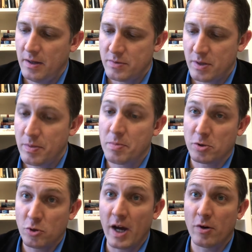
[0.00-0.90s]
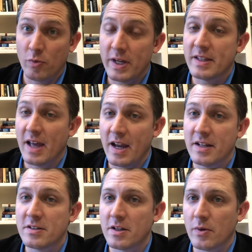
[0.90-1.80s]
Some people try to read that
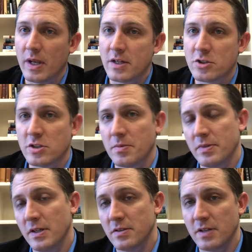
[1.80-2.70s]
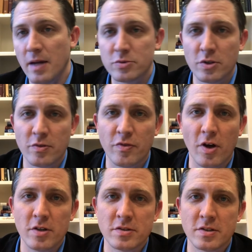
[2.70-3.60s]
into their relationship, and that is absolutely
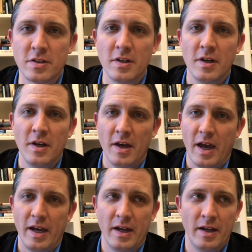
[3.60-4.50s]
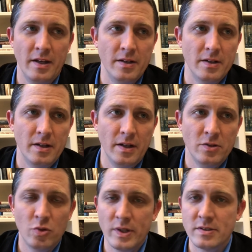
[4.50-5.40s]
false and a
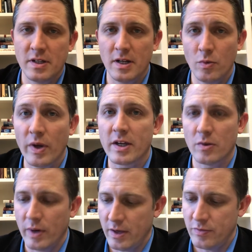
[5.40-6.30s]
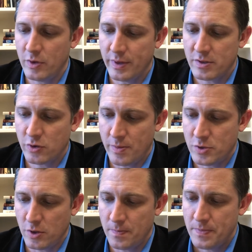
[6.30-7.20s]
twisted and wicked way of viewing
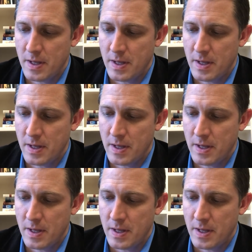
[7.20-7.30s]
scripture.